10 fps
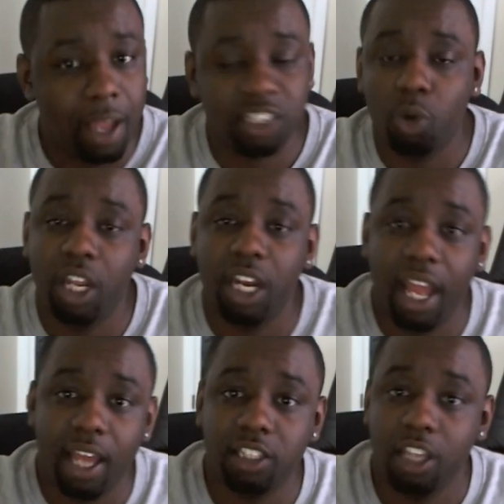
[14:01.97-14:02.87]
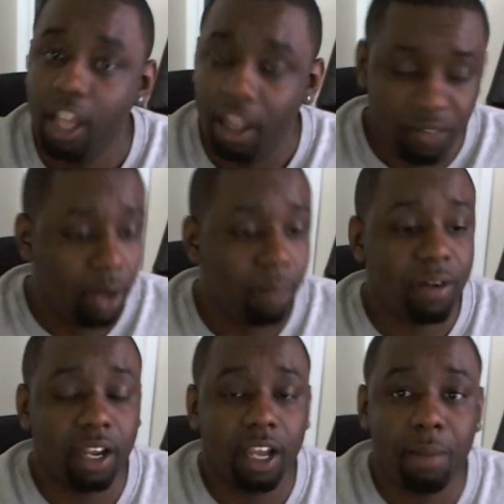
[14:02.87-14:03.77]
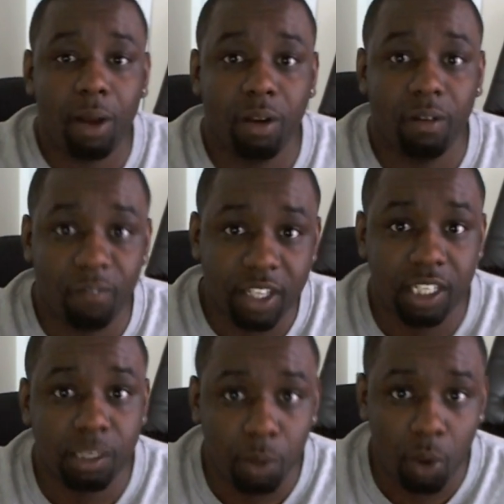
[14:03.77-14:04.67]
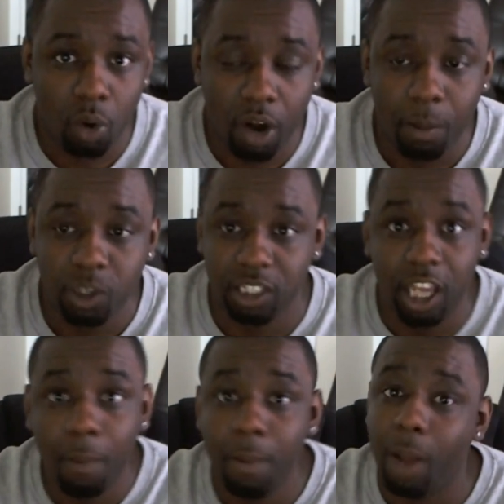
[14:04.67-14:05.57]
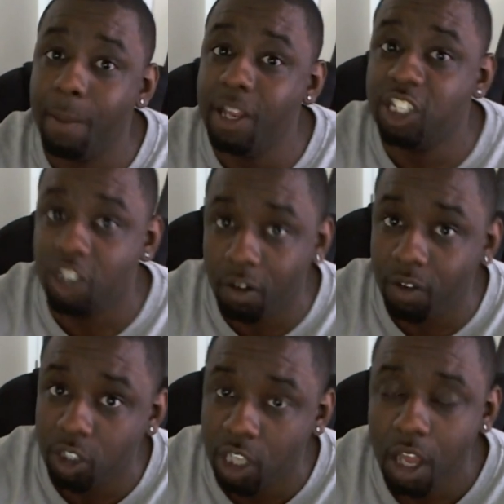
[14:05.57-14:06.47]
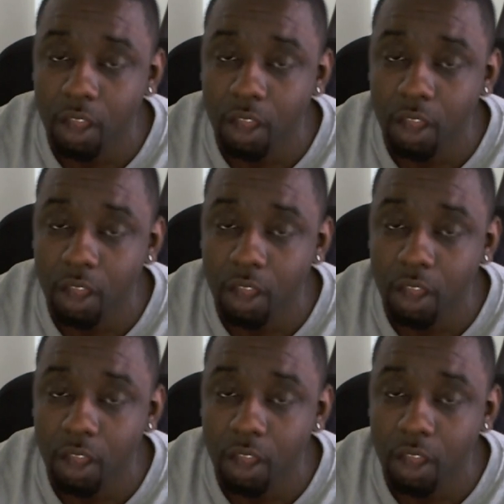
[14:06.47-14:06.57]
Sony in the ass if they don't fucking come out and fix these pre-order numbers and tell people how many servers